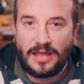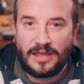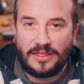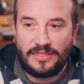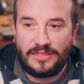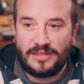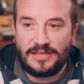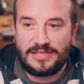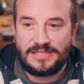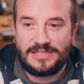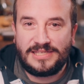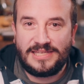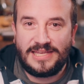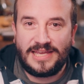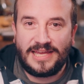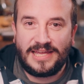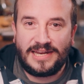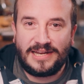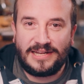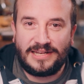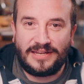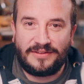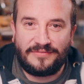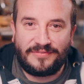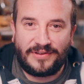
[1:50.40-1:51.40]
the Sierra
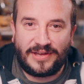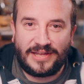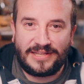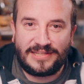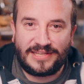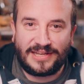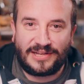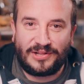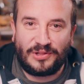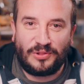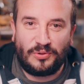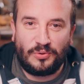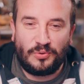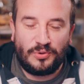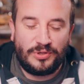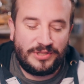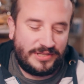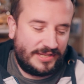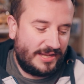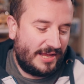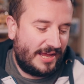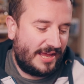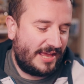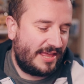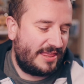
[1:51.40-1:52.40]
Nevada
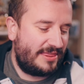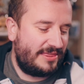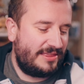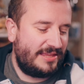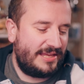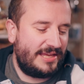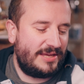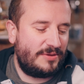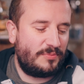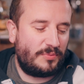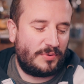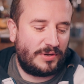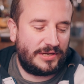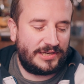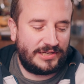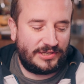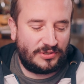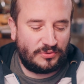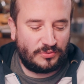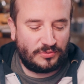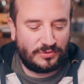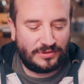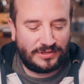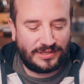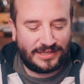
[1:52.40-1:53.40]
clone, the one and
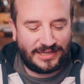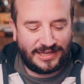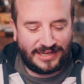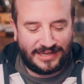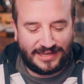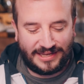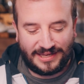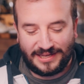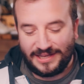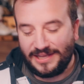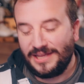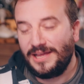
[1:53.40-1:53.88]
only,